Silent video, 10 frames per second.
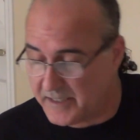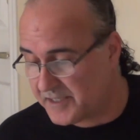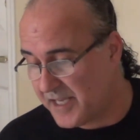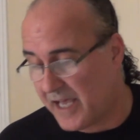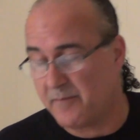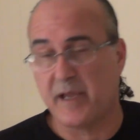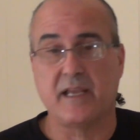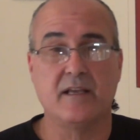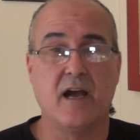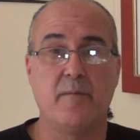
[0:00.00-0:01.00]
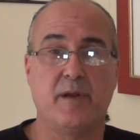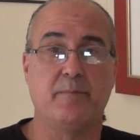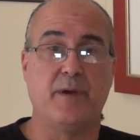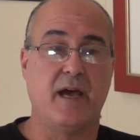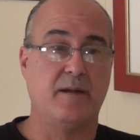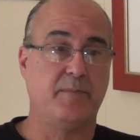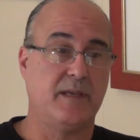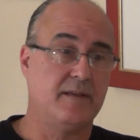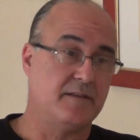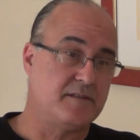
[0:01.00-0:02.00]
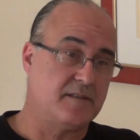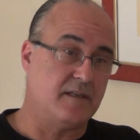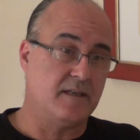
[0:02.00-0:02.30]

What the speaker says: just had to make a comment about it because.